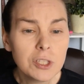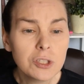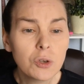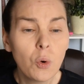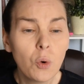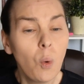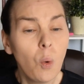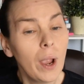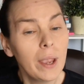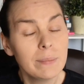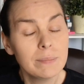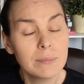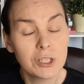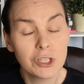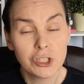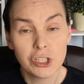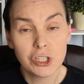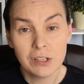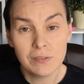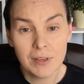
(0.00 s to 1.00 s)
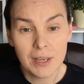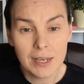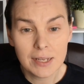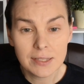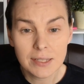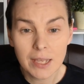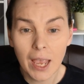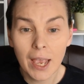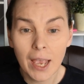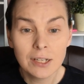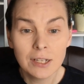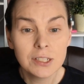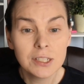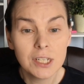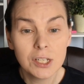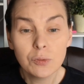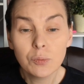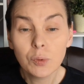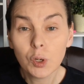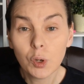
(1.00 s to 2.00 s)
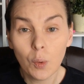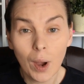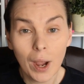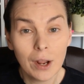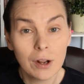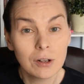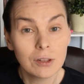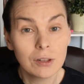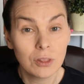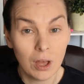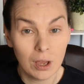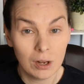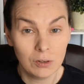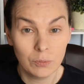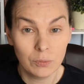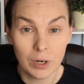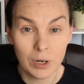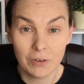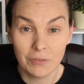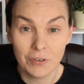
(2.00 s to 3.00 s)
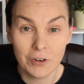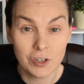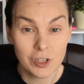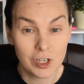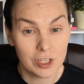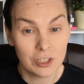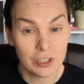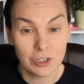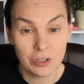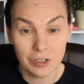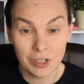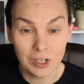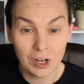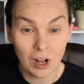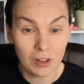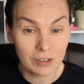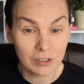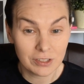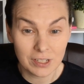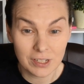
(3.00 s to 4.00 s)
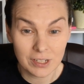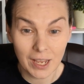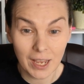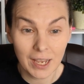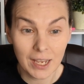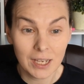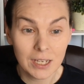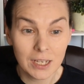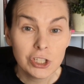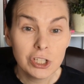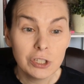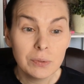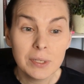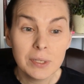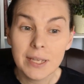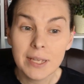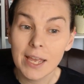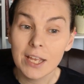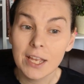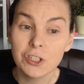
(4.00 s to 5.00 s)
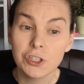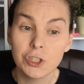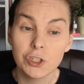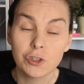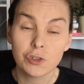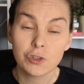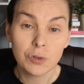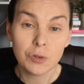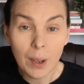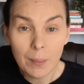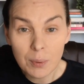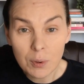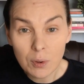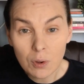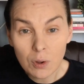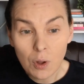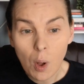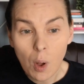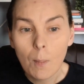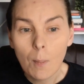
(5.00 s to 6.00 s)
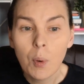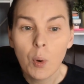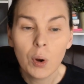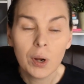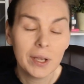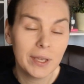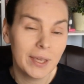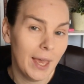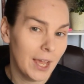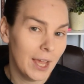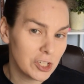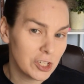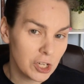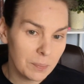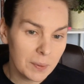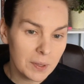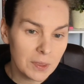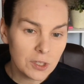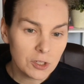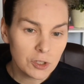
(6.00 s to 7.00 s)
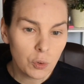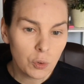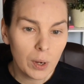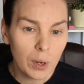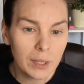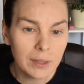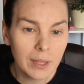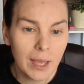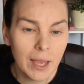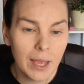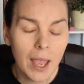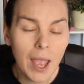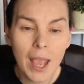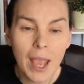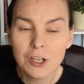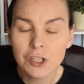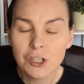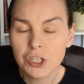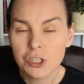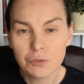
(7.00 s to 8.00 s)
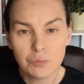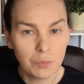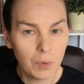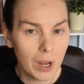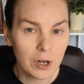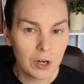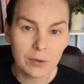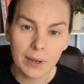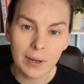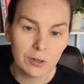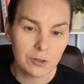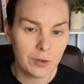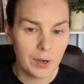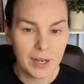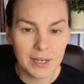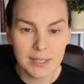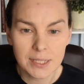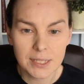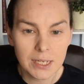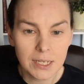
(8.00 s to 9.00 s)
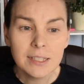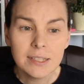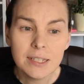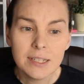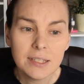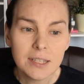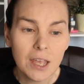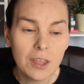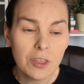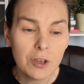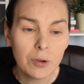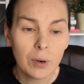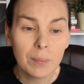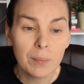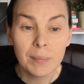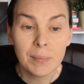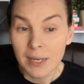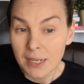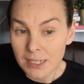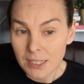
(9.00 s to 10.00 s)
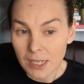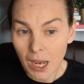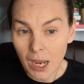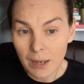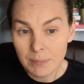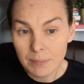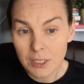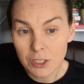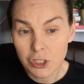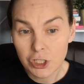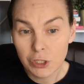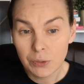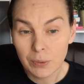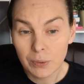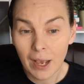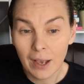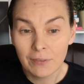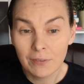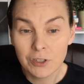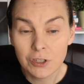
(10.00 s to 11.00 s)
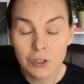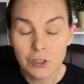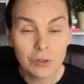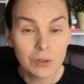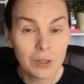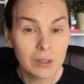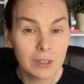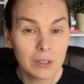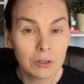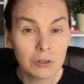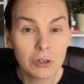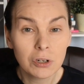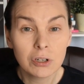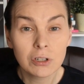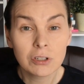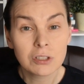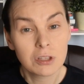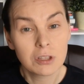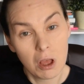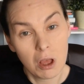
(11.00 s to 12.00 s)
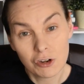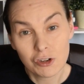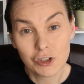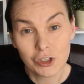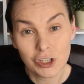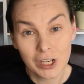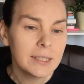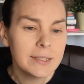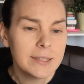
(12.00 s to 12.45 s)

was quite mischievous and did require a lot of work for just $30 a day. She would get into trouble, pour ketchup in the toilet, and just run around crazy. Lindsay said there were many times that she would have to do the little girl's laundry.